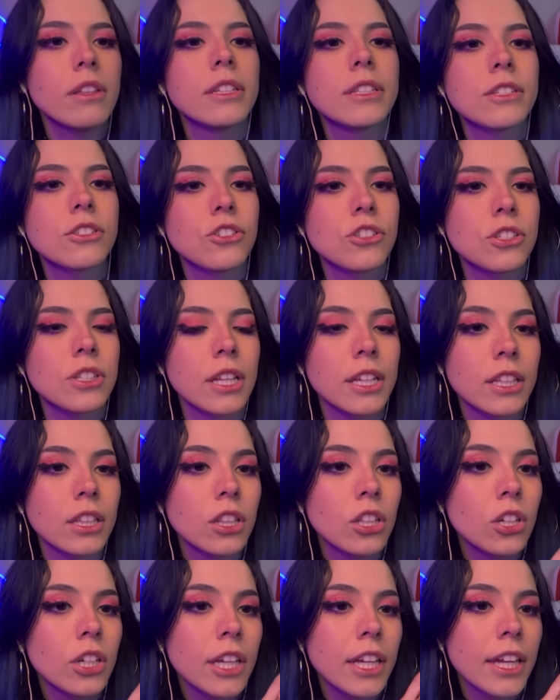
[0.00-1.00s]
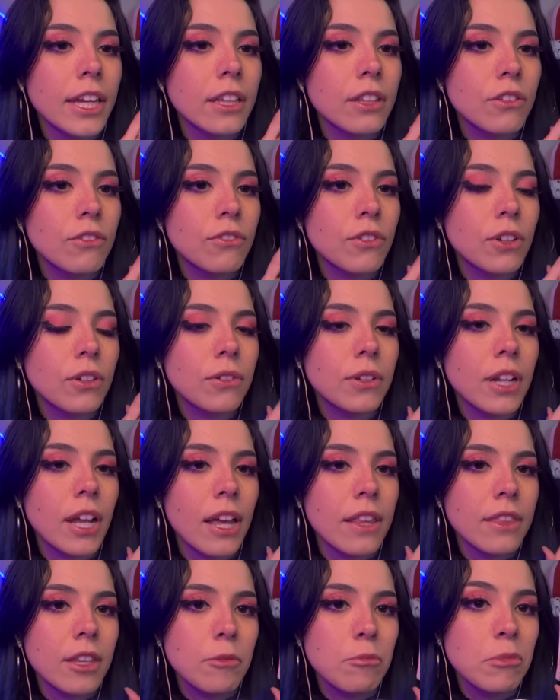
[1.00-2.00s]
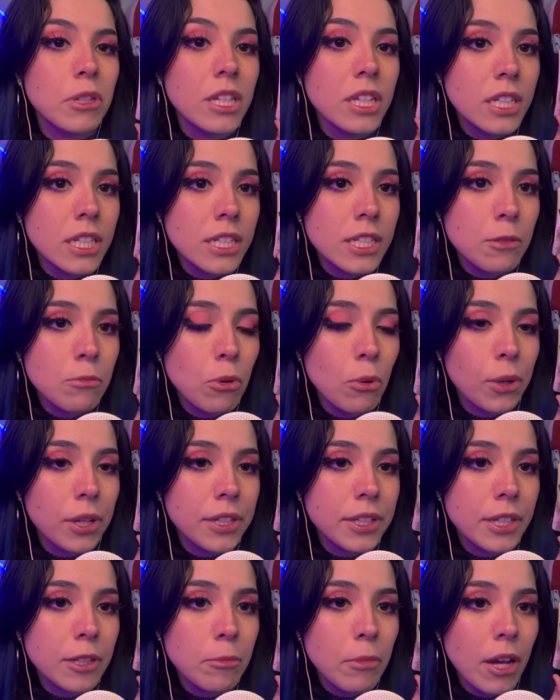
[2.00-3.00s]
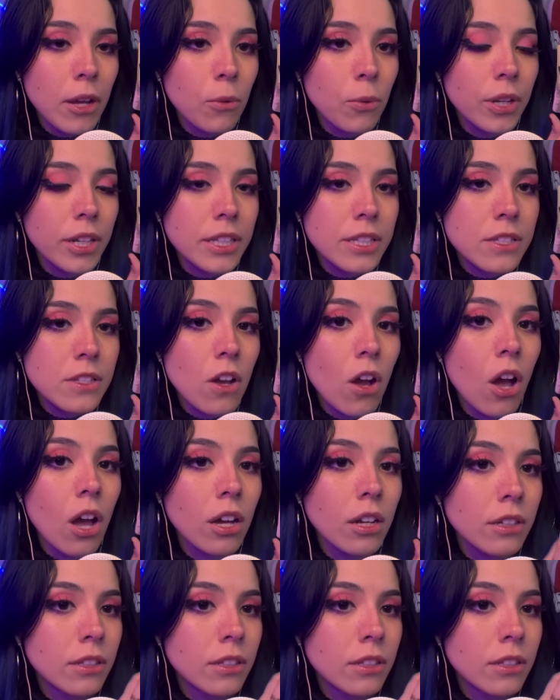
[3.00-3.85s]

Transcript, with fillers: It's just like looking at the phone and then being disappointed by what it saw.